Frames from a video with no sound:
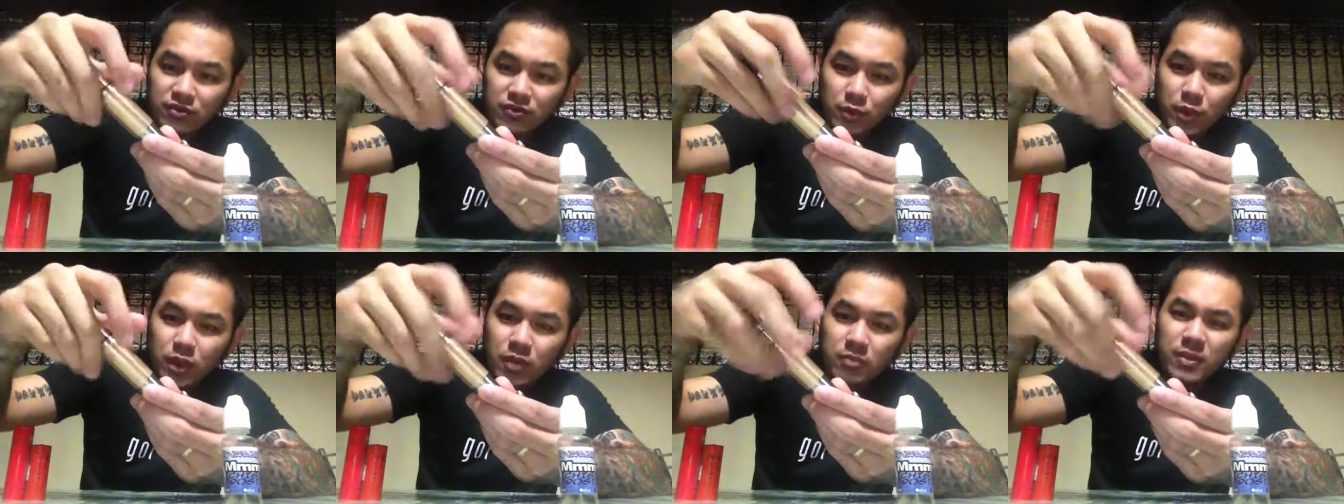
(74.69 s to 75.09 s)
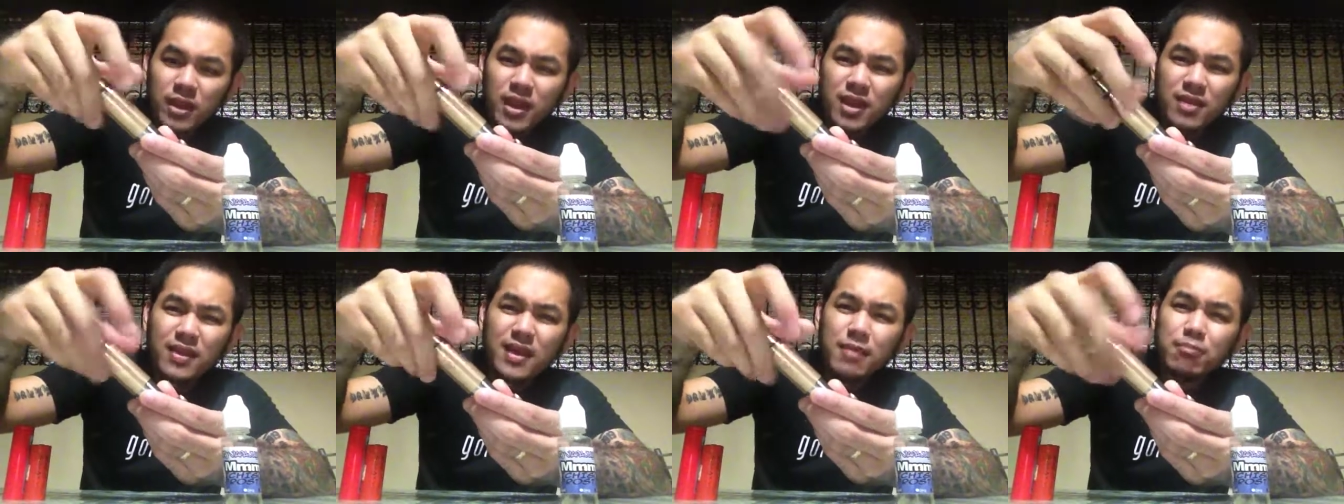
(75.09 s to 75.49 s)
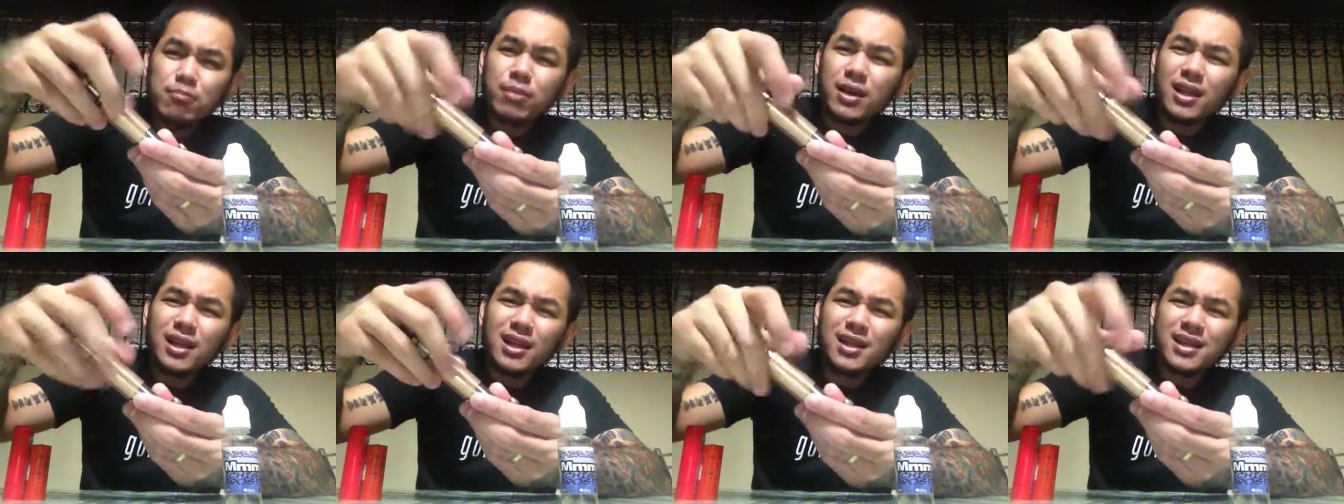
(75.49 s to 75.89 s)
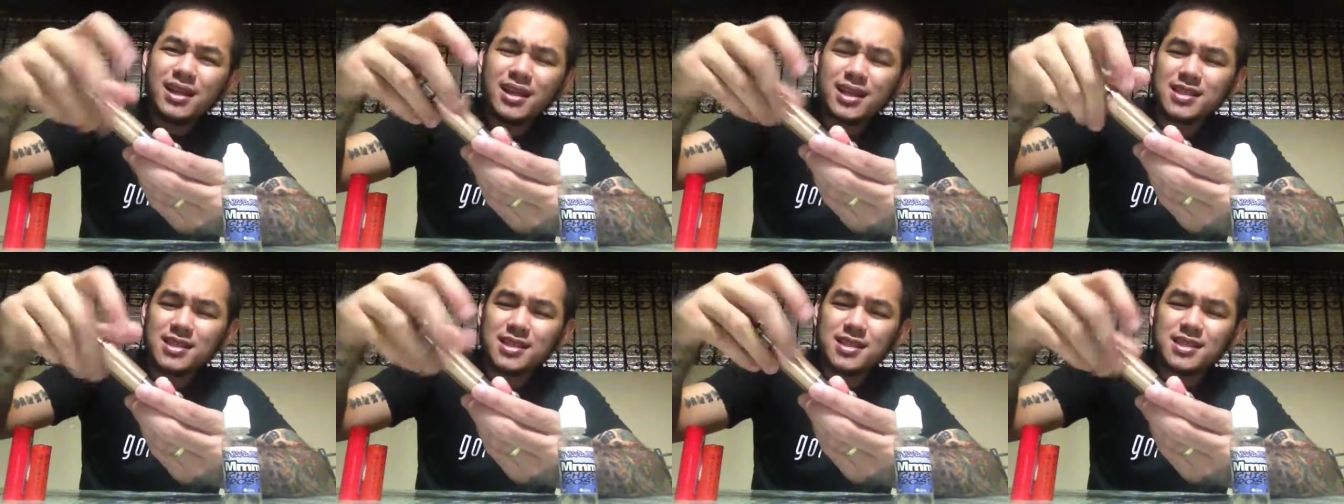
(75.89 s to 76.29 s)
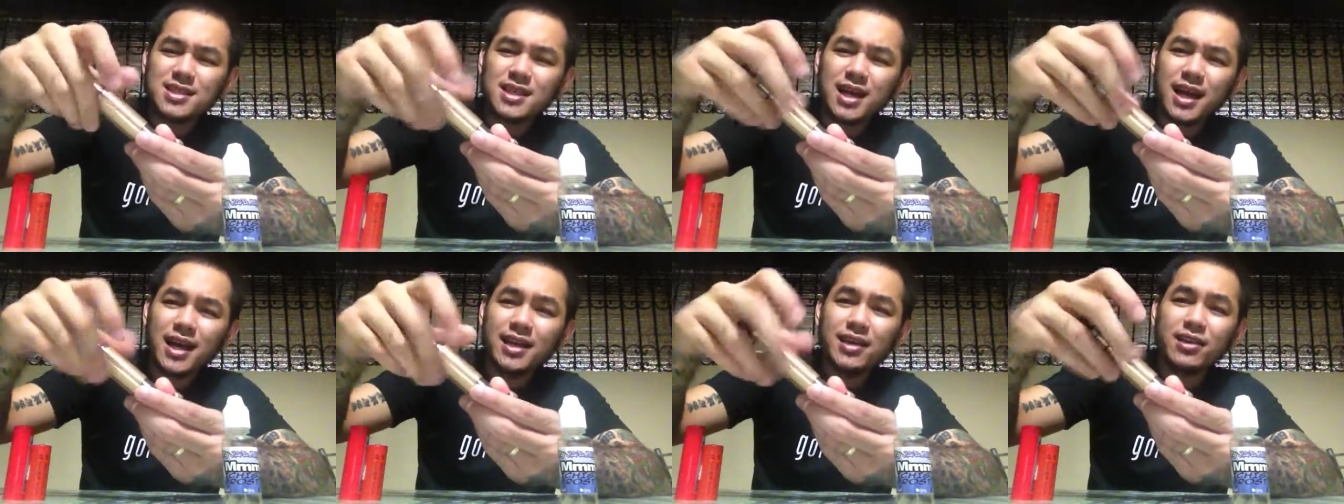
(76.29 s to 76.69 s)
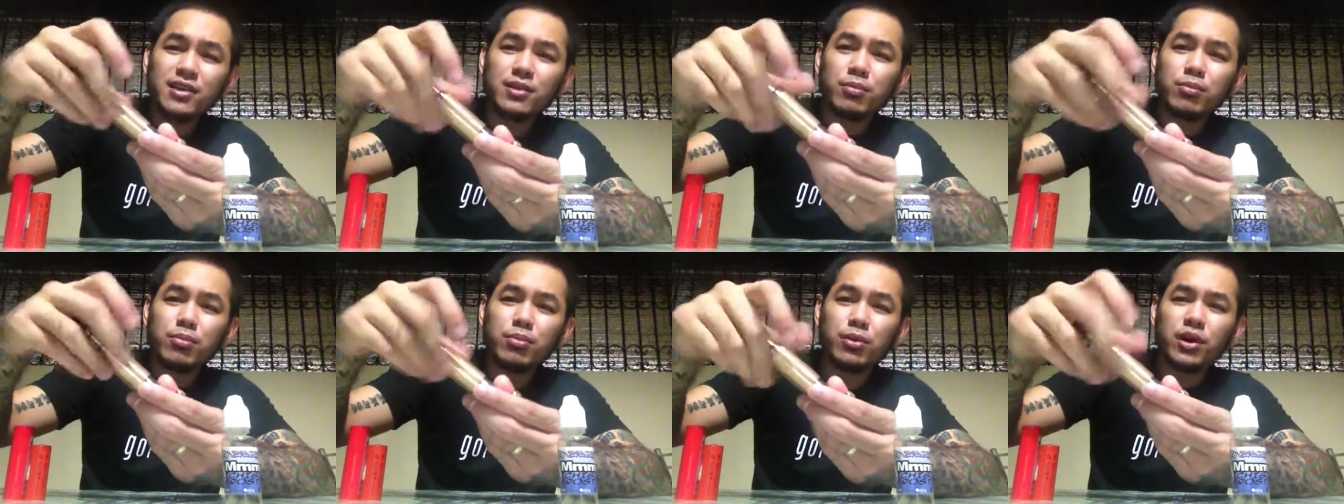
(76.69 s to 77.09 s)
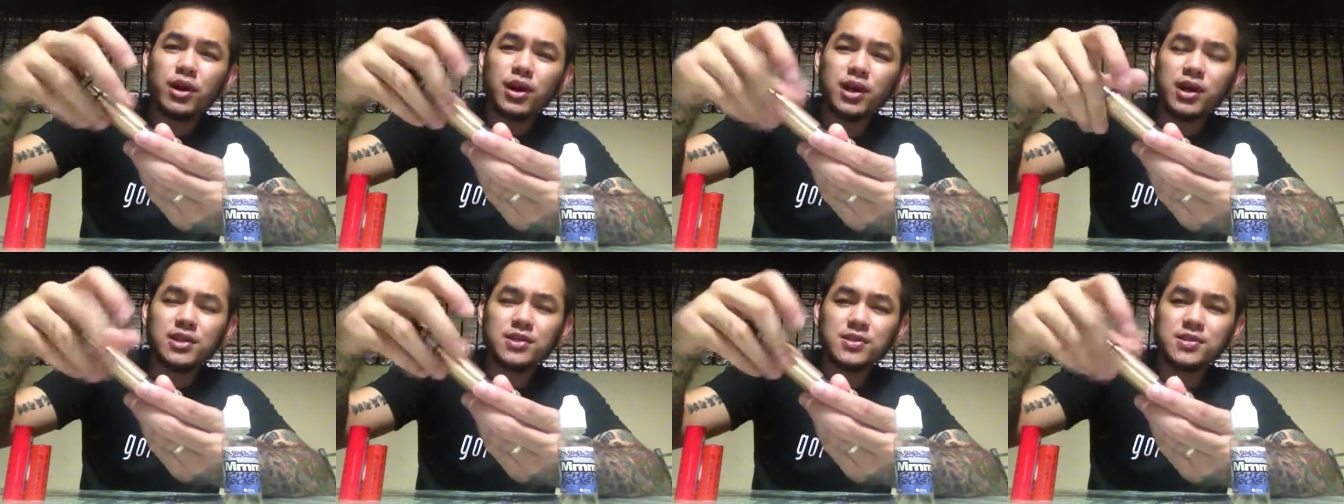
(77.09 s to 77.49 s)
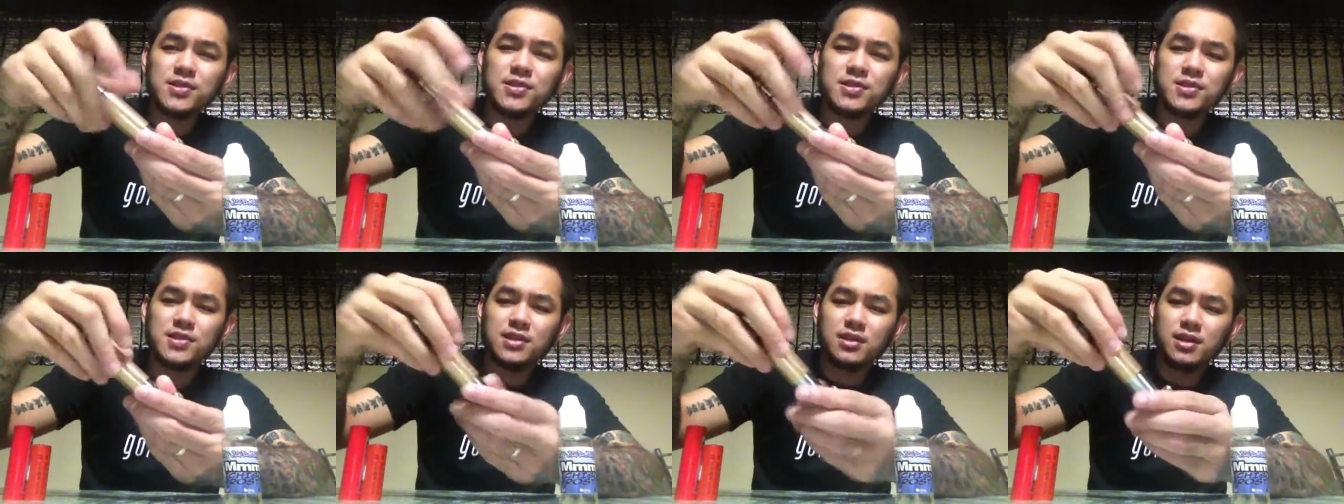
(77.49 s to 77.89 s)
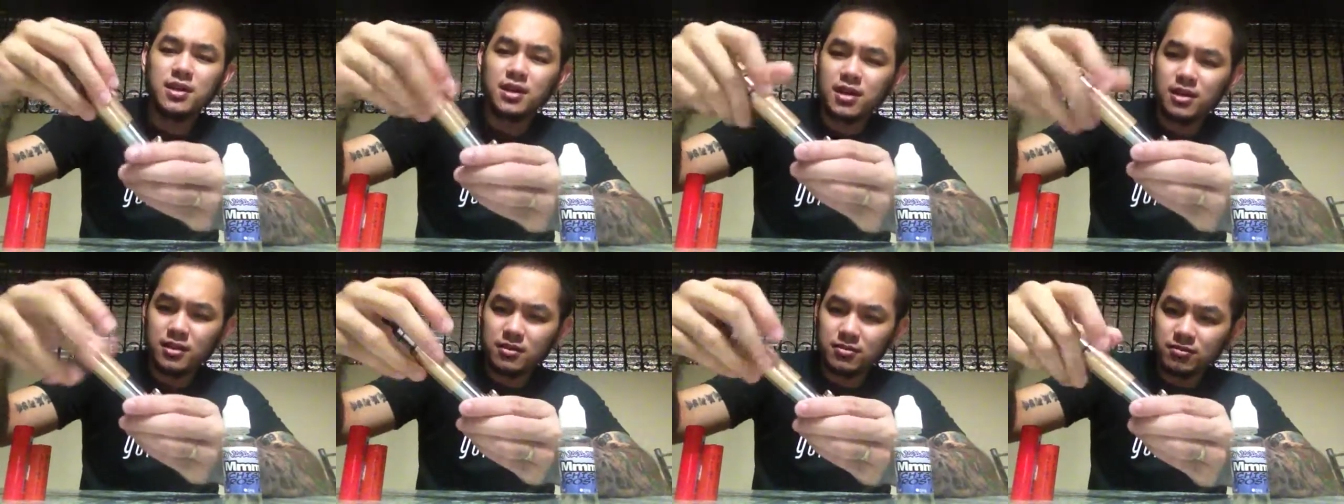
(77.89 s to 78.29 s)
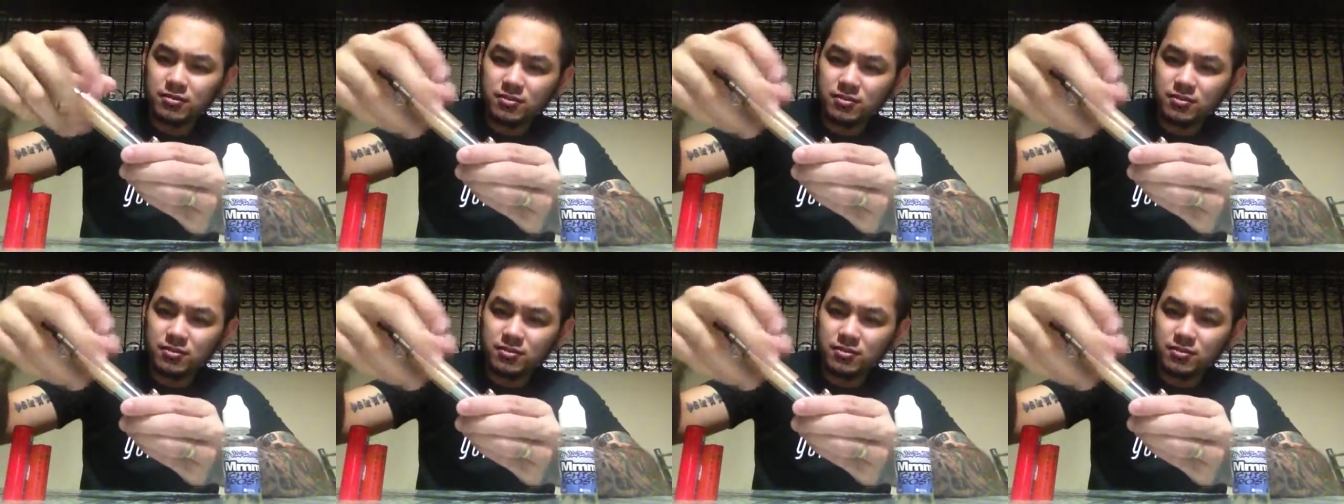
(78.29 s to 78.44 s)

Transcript: well, they bill it as tiger bronze. I